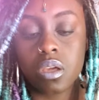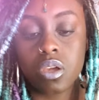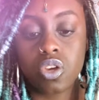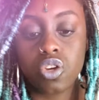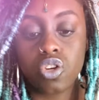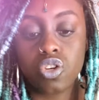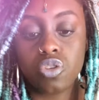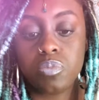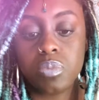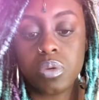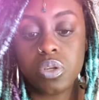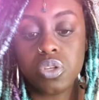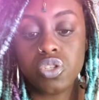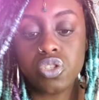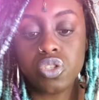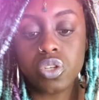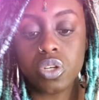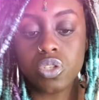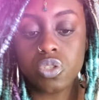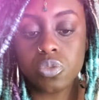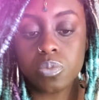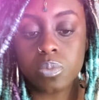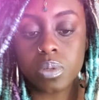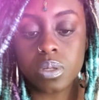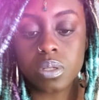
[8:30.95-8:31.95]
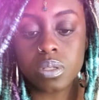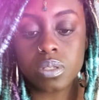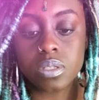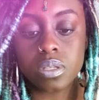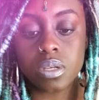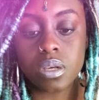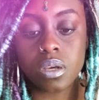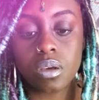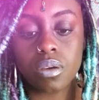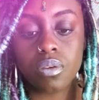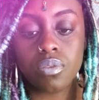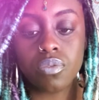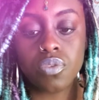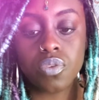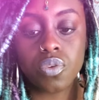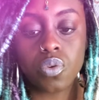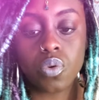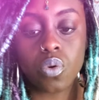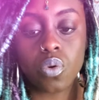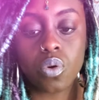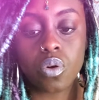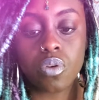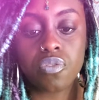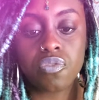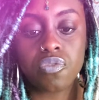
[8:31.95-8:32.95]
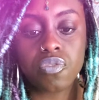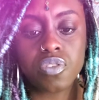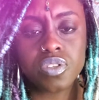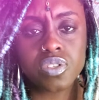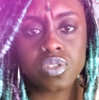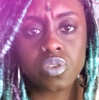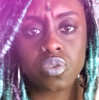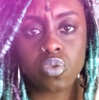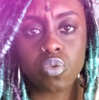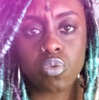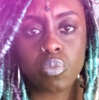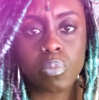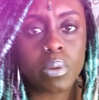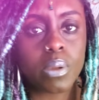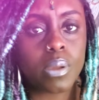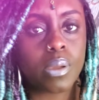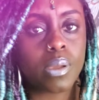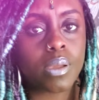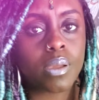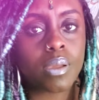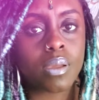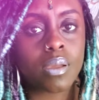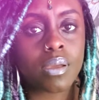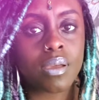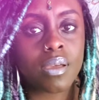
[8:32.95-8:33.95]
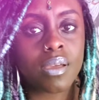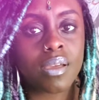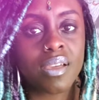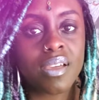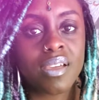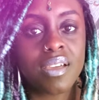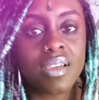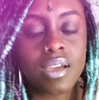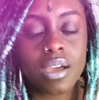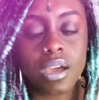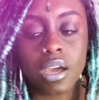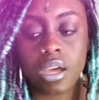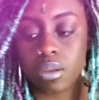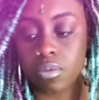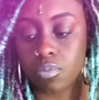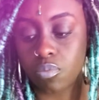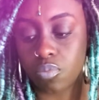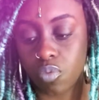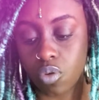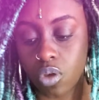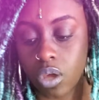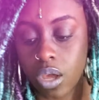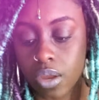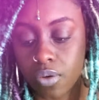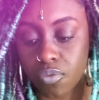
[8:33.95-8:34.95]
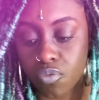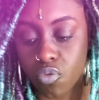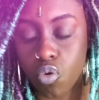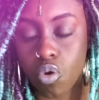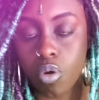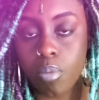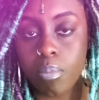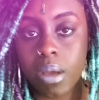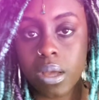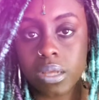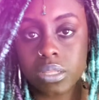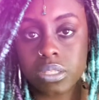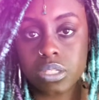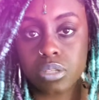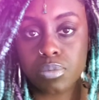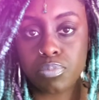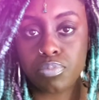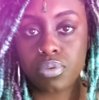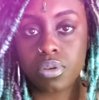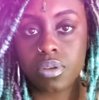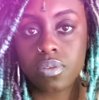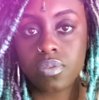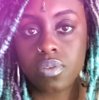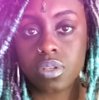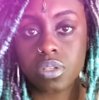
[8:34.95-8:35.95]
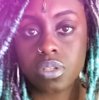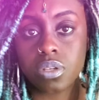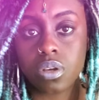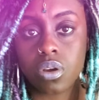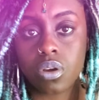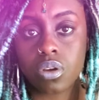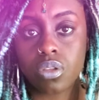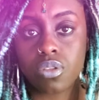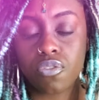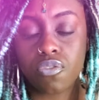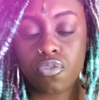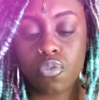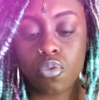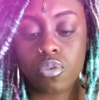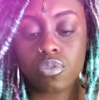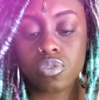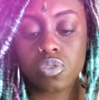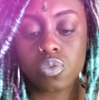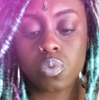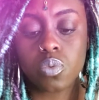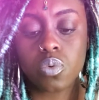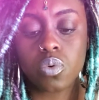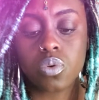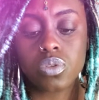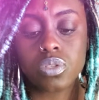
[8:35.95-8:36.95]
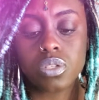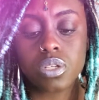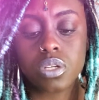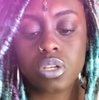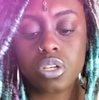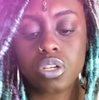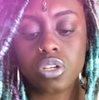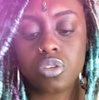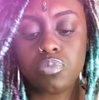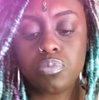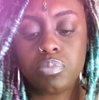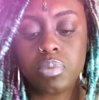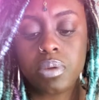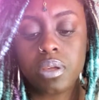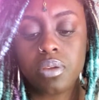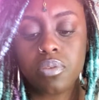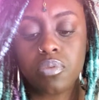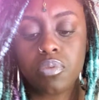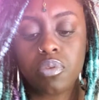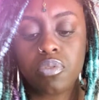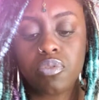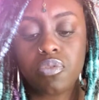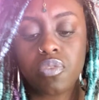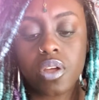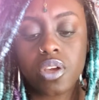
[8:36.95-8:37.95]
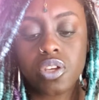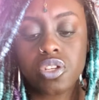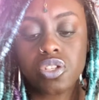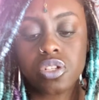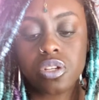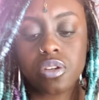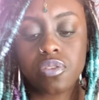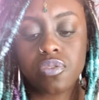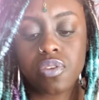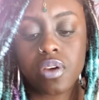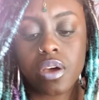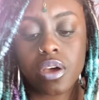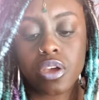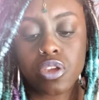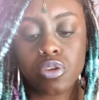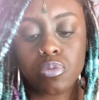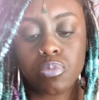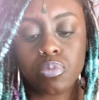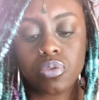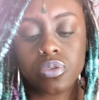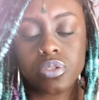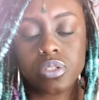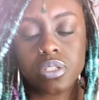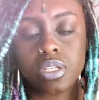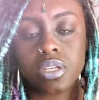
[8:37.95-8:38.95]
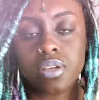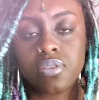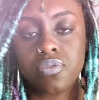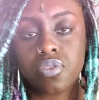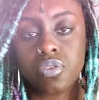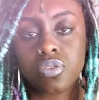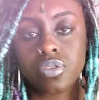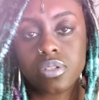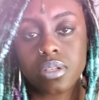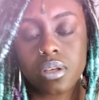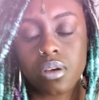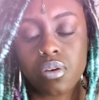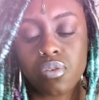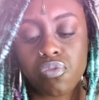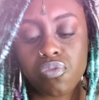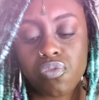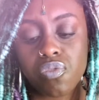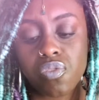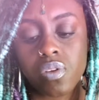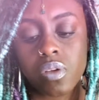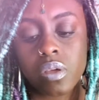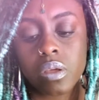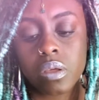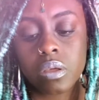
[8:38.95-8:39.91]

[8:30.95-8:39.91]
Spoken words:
Could be judgment of your physical being. Kind of going back to the previous card, the Four of Swords. It could be a reflection of how you perceive yourself.